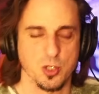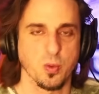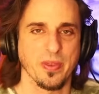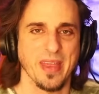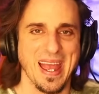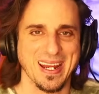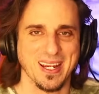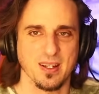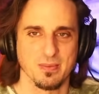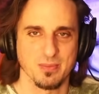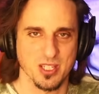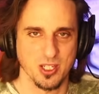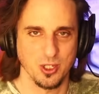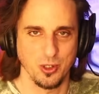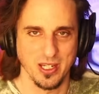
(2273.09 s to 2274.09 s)
Well, that comes
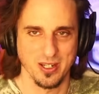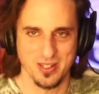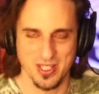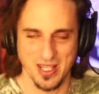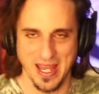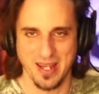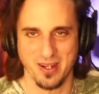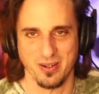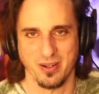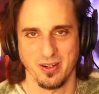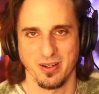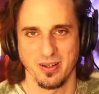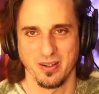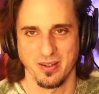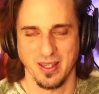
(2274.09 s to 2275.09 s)
2 years later,
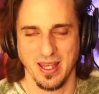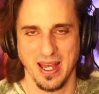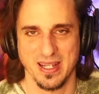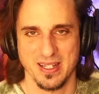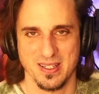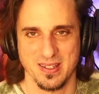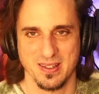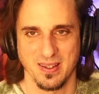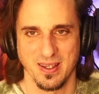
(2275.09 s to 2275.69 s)
guys.